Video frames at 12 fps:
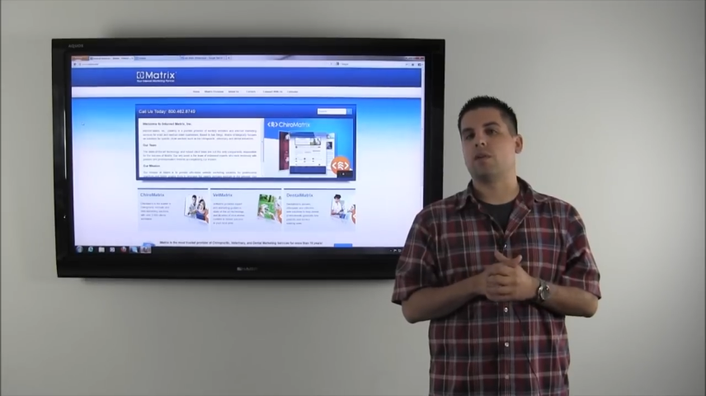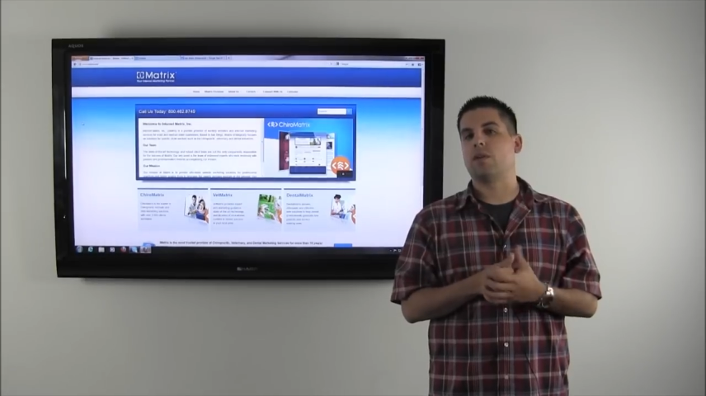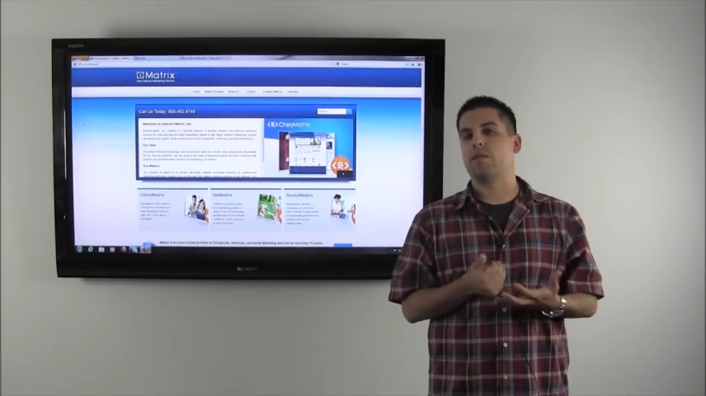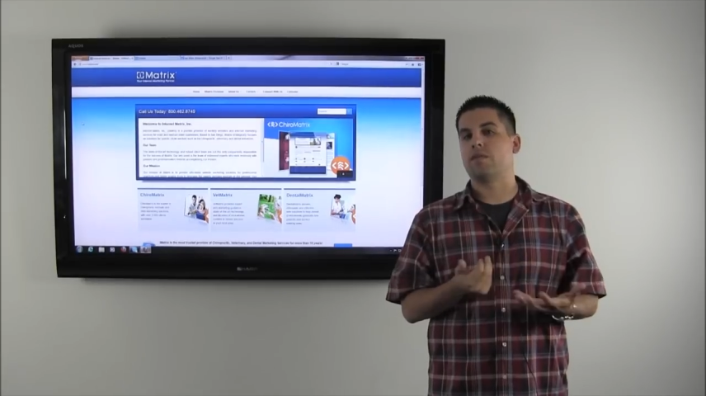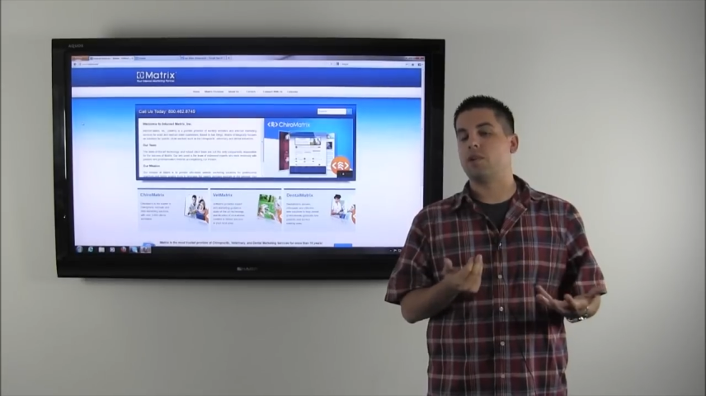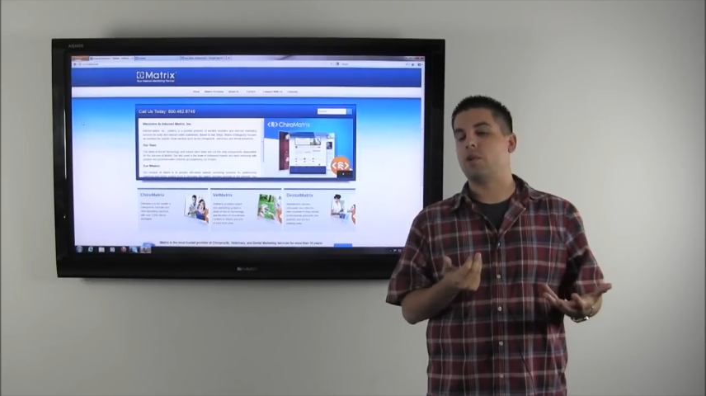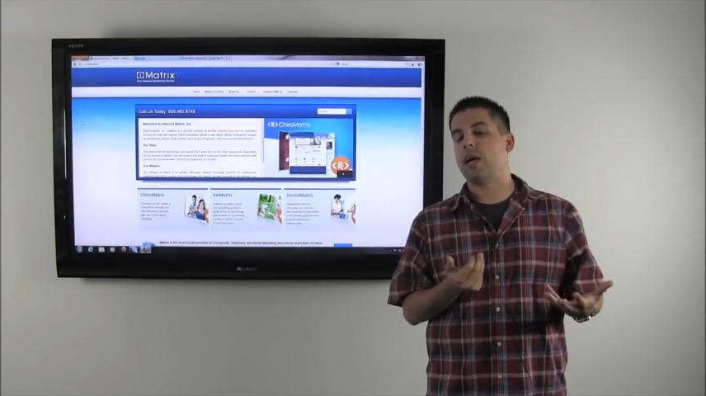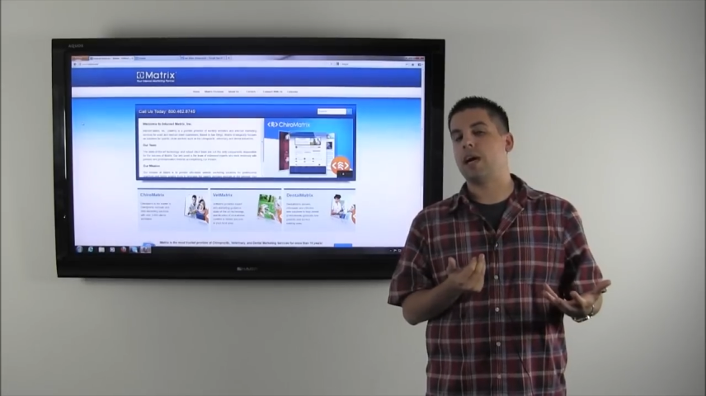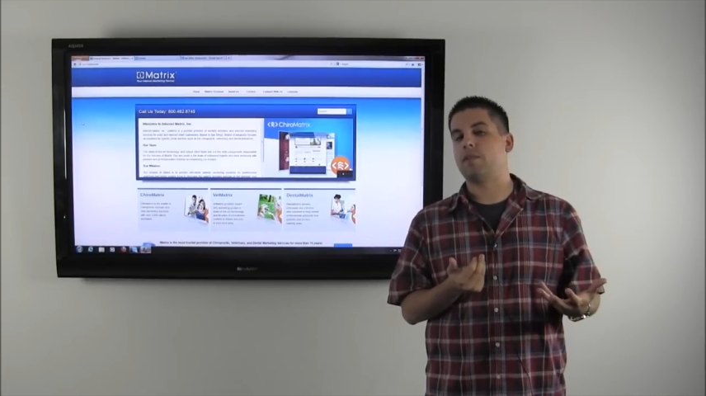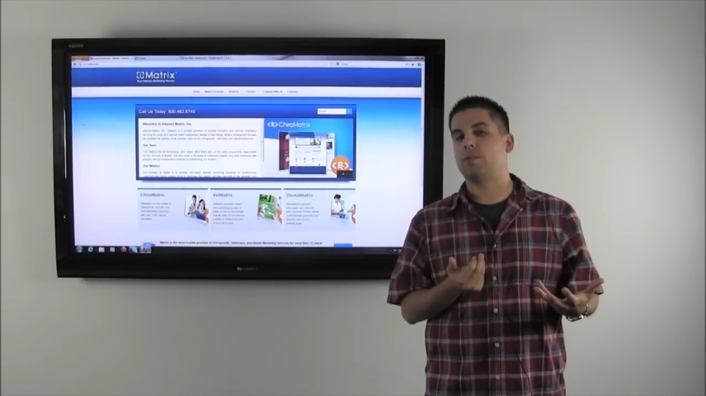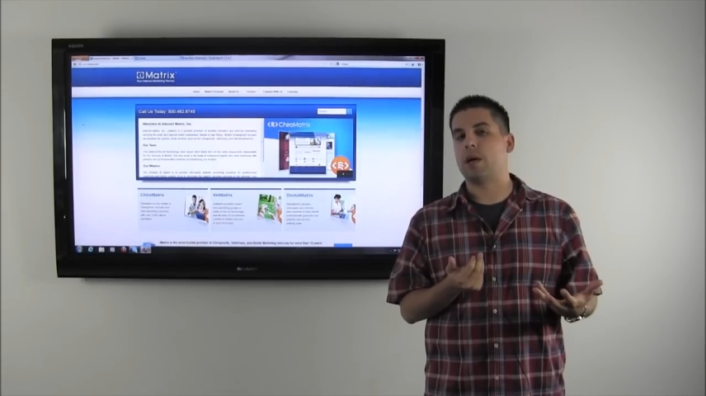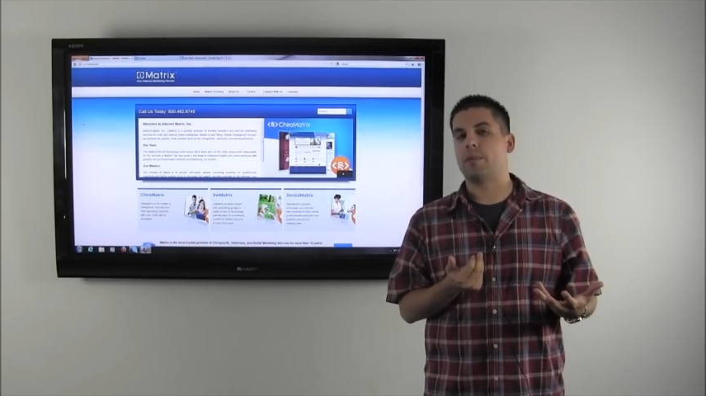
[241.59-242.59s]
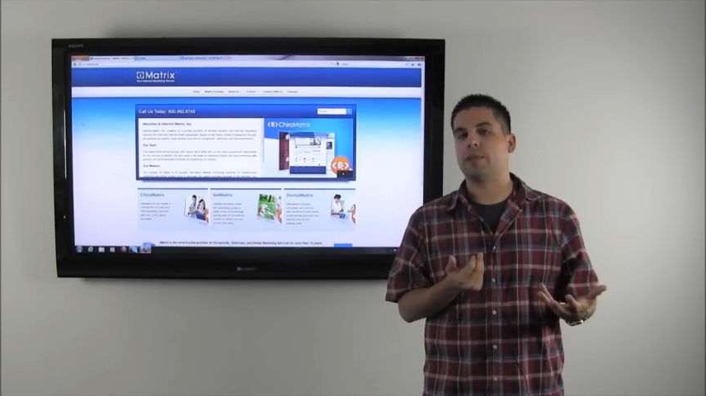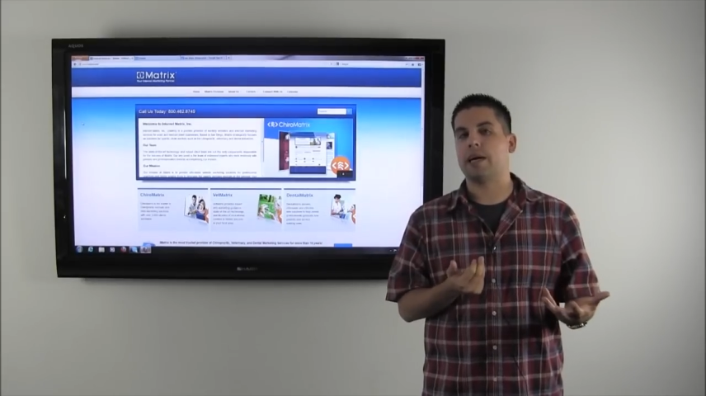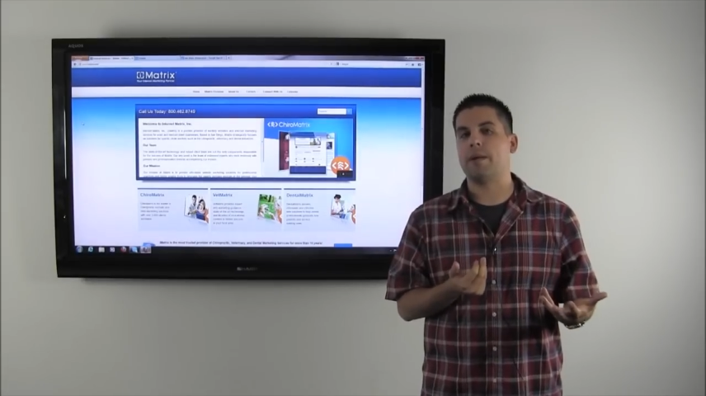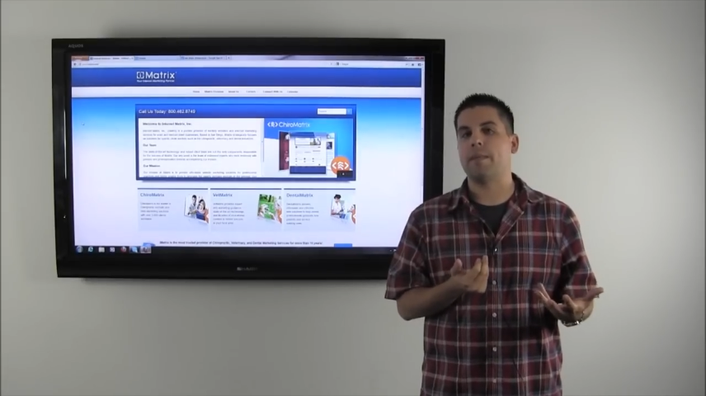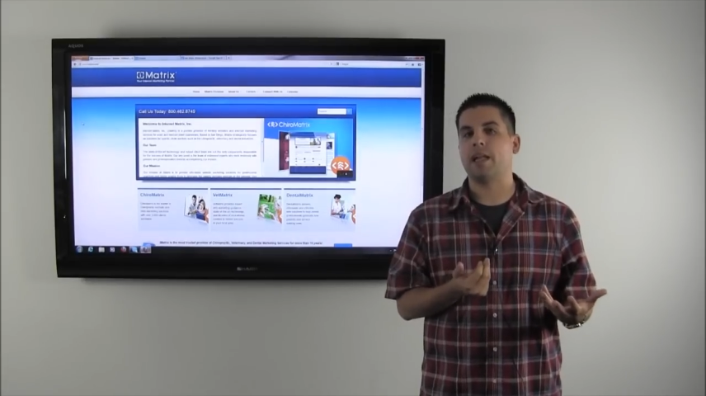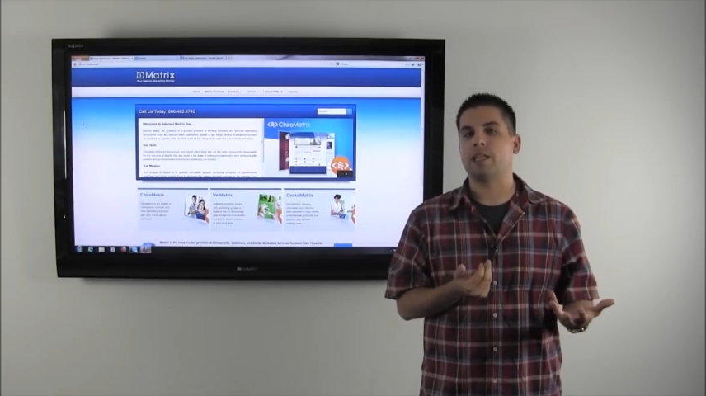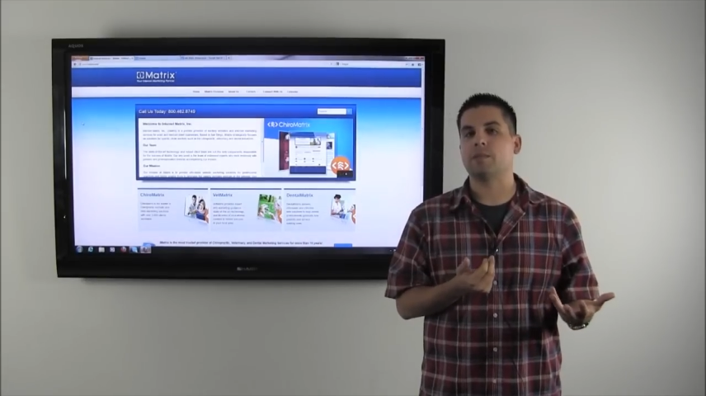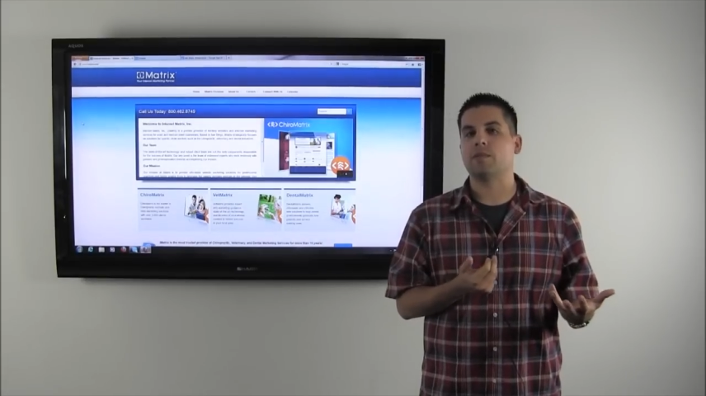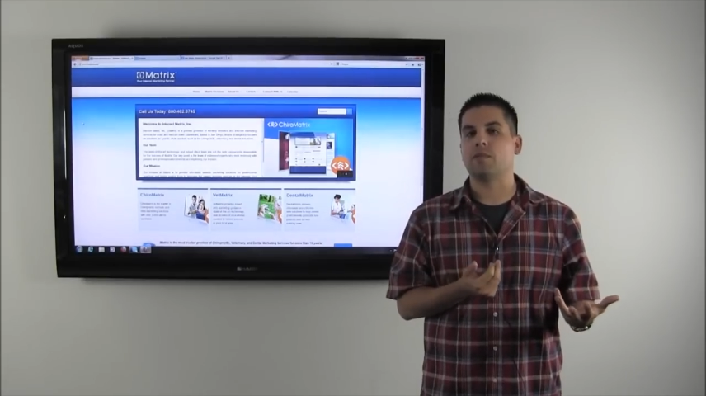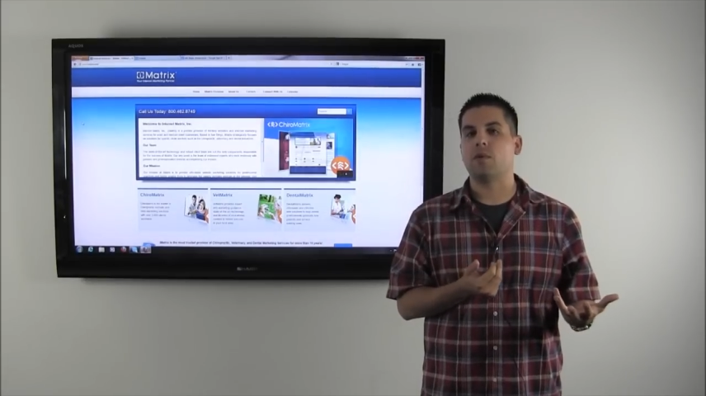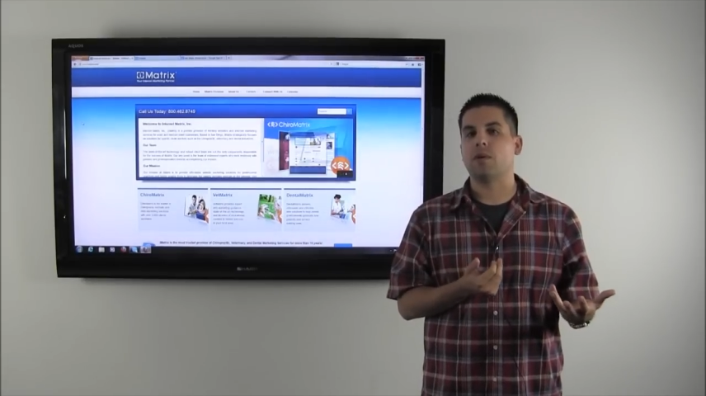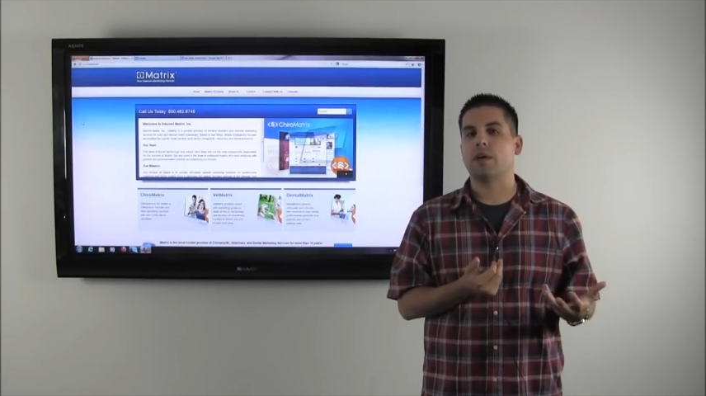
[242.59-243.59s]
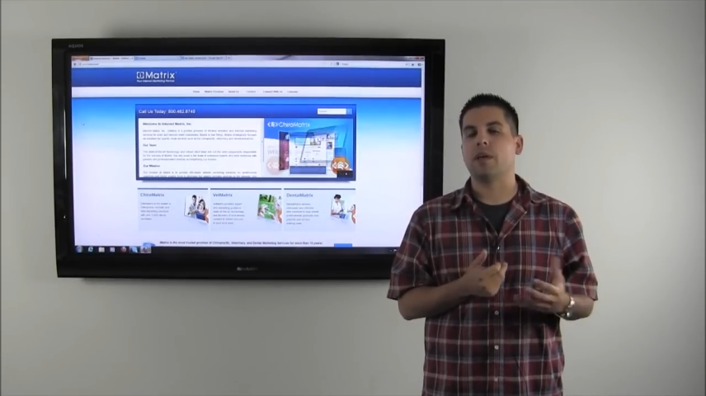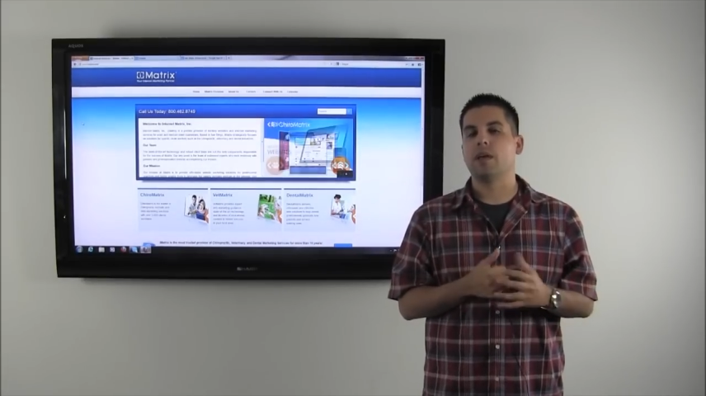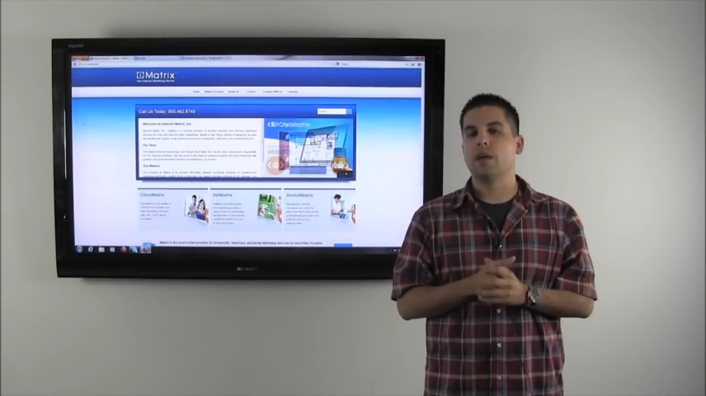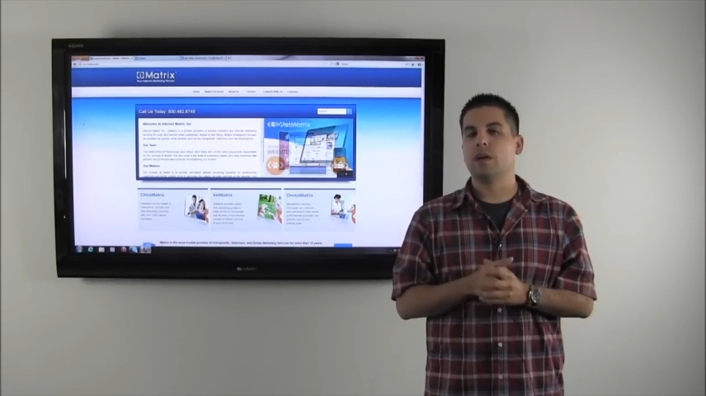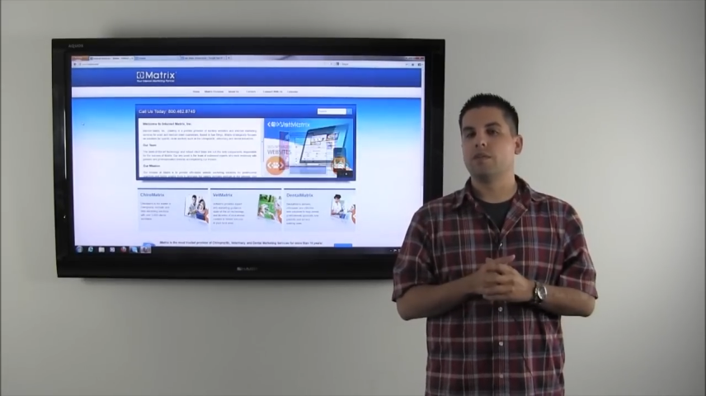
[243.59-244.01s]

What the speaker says: or if you don't have the proper time management for it,